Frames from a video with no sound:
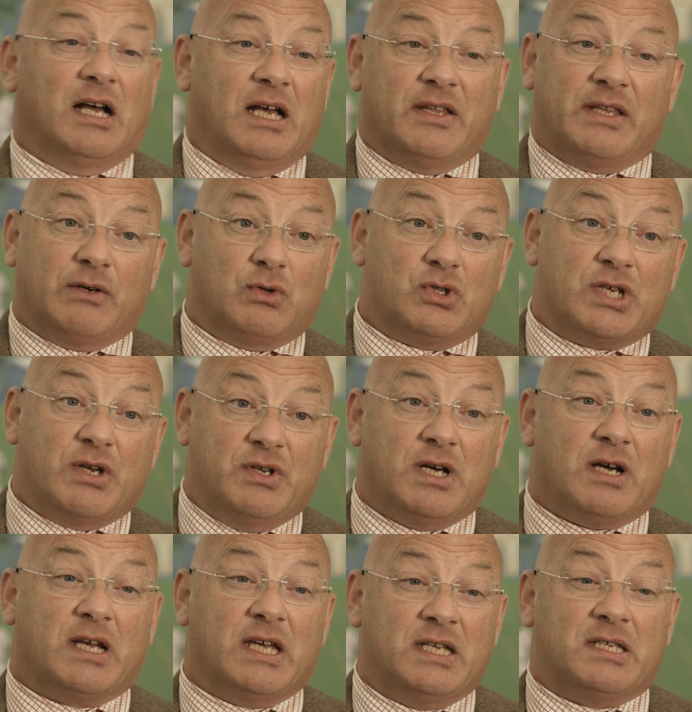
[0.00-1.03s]
They're also
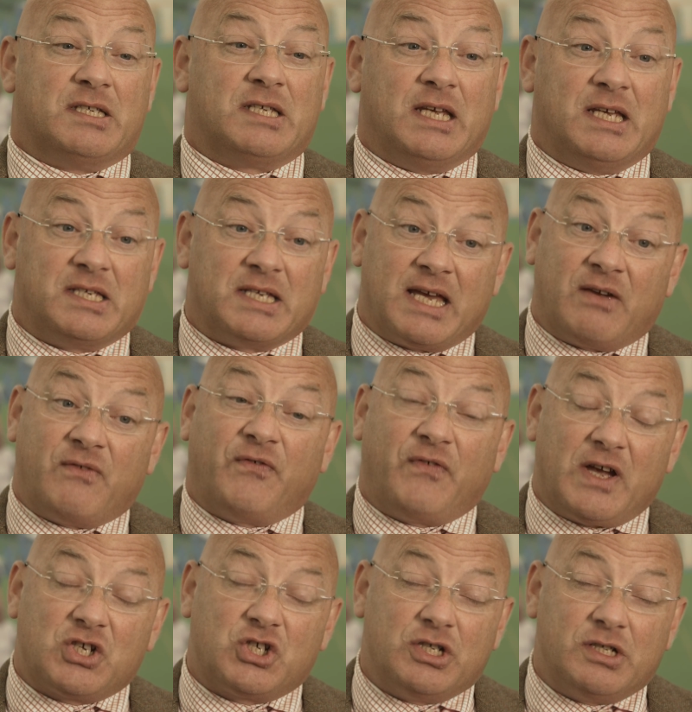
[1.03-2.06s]
dug in zigzag
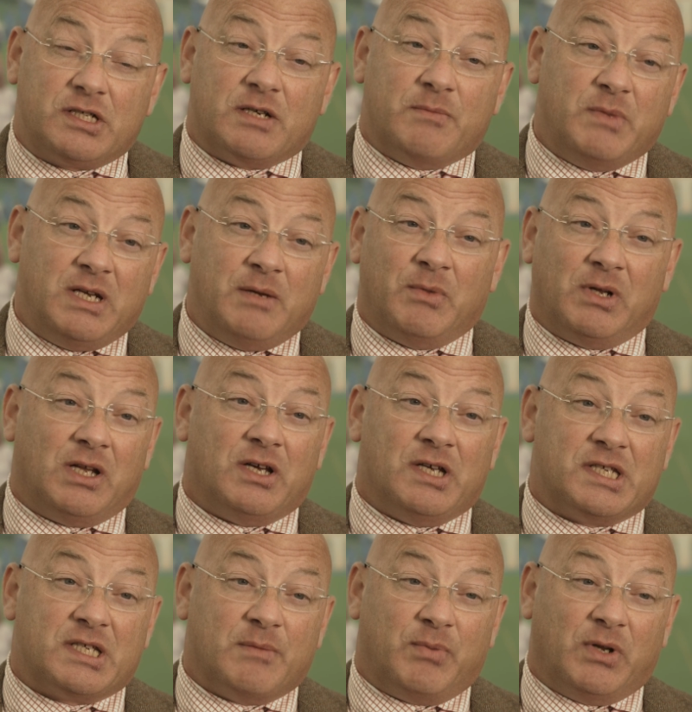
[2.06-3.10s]
fashion to
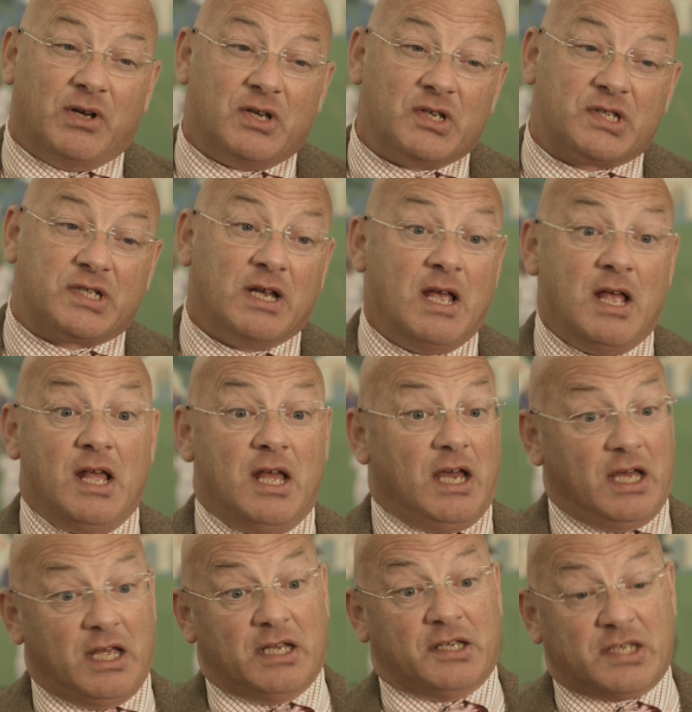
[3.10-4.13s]
minimise the blast.
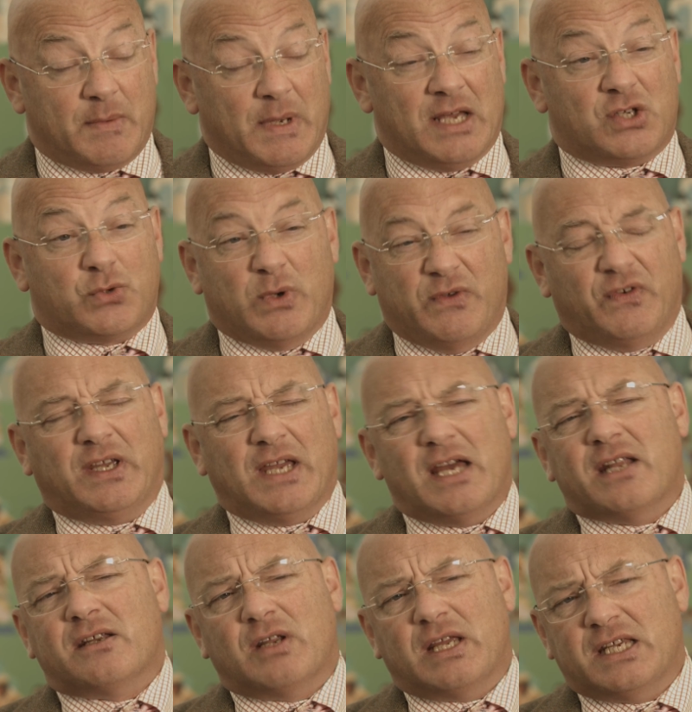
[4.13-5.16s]
And something else we
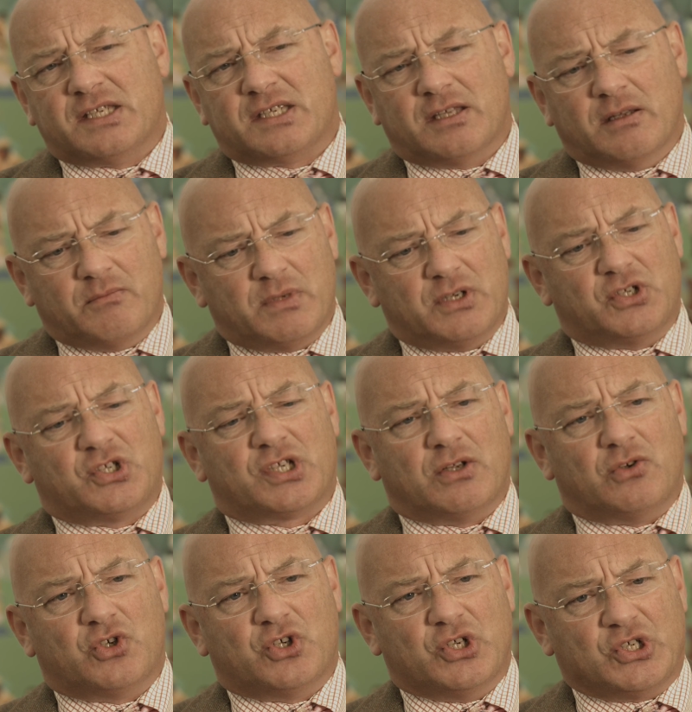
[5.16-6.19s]
forget is that most
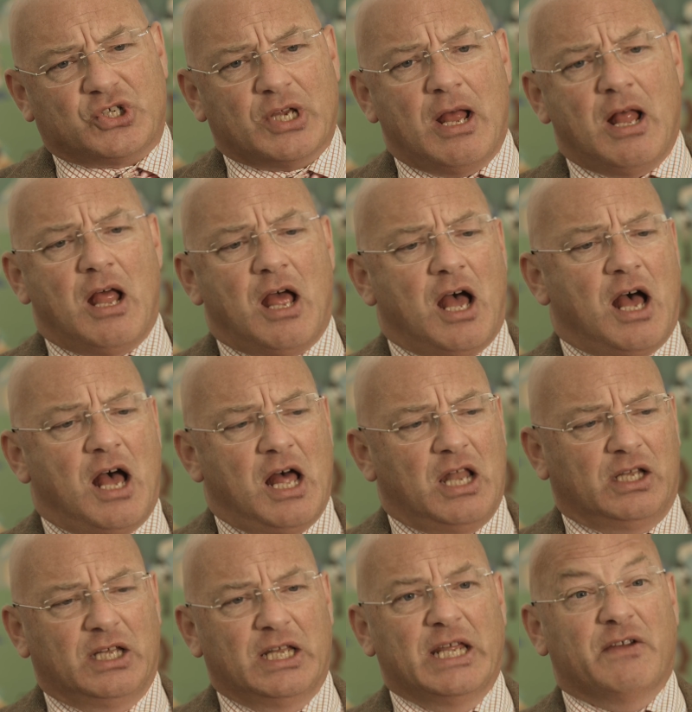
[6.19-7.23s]
soldiers
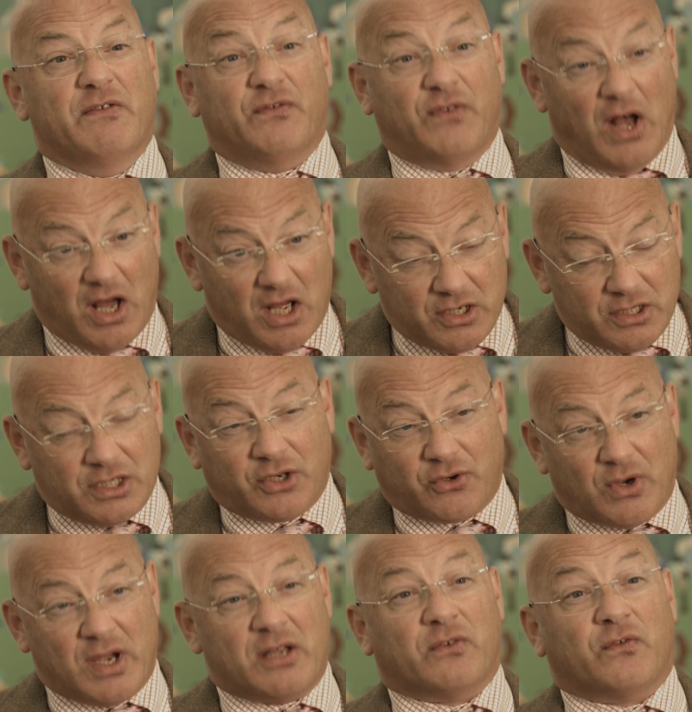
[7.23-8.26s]
live
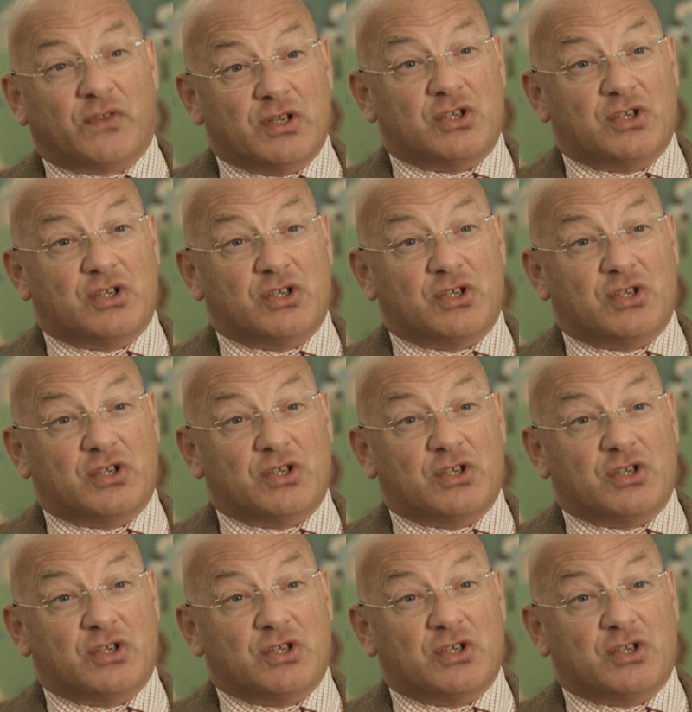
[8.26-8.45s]
underground for the